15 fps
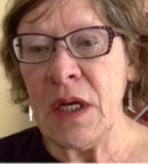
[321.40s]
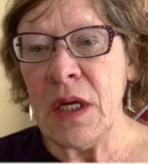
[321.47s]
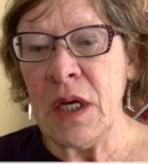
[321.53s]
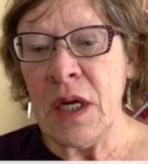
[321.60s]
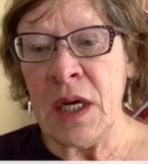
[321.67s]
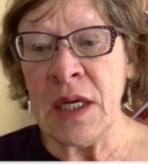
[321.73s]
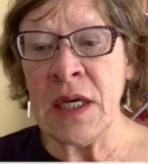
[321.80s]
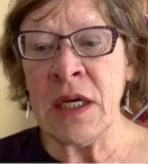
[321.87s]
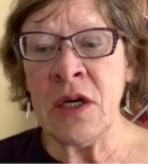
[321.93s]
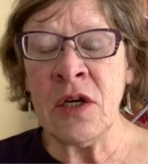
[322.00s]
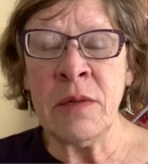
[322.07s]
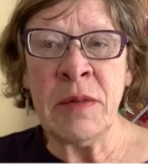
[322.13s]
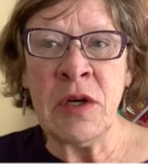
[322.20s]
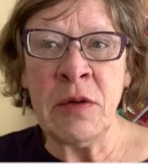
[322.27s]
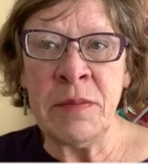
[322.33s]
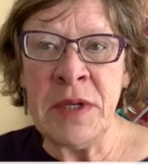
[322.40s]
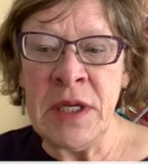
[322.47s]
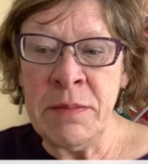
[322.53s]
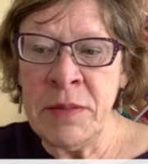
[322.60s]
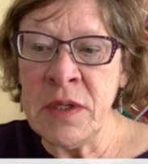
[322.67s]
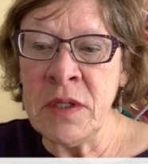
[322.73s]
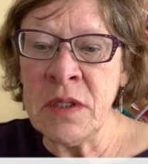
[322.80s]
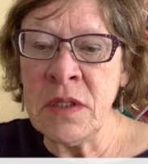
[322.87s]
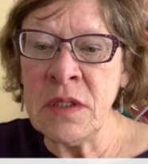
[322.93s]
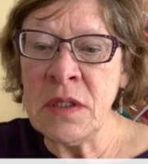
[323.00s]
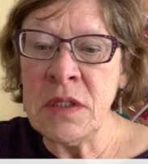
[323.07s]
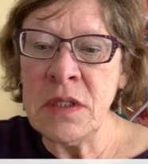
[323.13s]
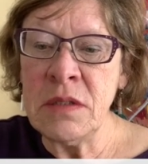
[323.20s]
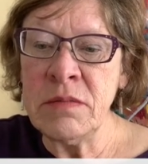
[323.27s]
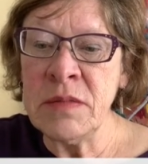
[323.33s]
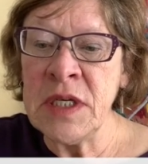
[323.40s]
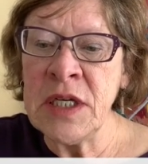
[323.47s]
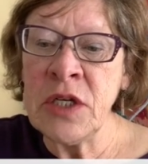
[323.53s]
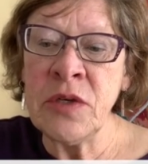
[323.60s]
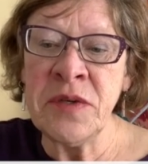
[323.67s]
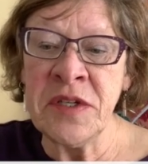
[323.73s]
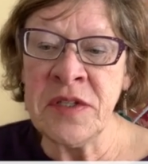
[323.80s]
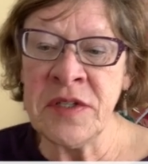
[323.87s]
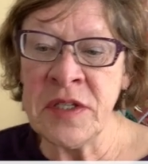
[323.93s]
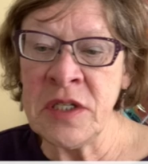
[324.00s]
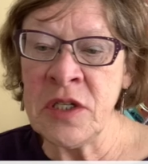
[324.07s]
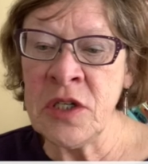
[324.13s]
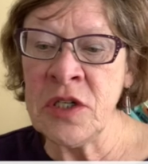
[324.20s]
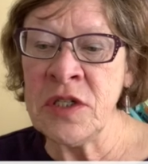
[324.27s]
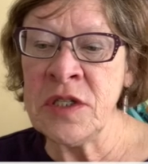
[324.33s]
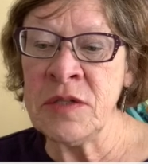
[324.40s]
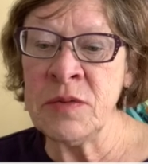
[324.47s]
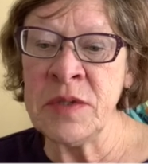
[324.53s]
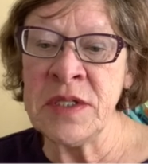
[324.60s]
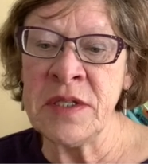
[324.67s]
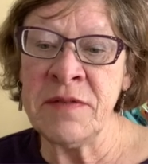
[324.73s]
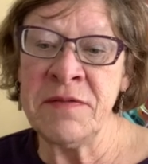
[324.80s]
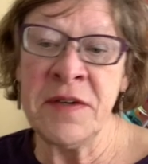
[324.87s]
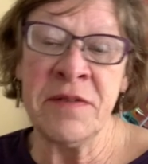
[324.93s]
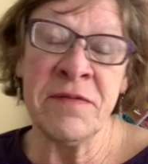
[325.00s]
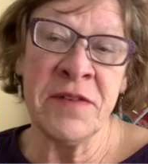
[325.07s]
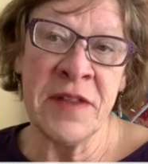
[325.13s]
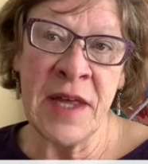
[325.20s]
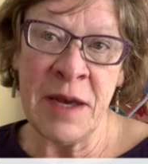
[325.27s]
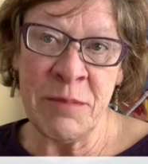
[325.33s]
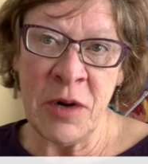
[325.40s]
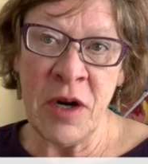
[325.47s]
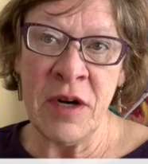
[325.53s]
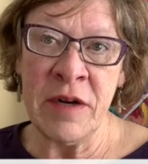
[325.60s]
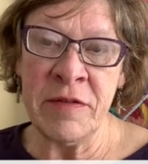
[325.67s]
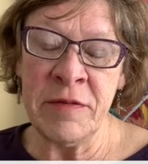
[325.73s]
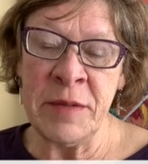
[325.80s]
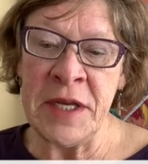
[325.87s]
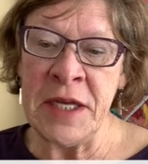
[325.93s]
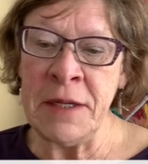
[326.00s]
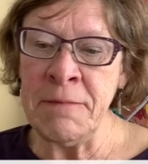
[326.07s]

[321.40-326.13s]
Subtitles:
I care about people. My career as a nurse was a fit for that part of me.